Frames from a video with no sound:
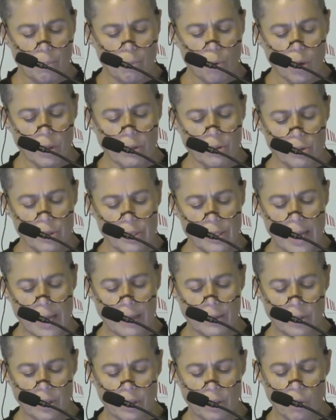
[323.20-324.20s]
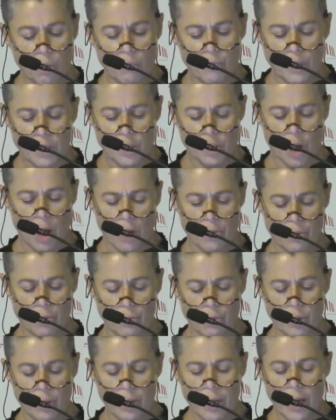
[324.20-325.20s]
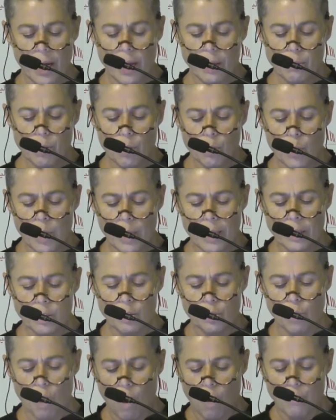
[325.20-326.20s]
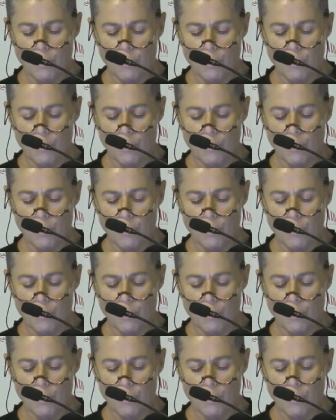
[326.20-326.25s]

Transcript: more understanding of each other, and more willing to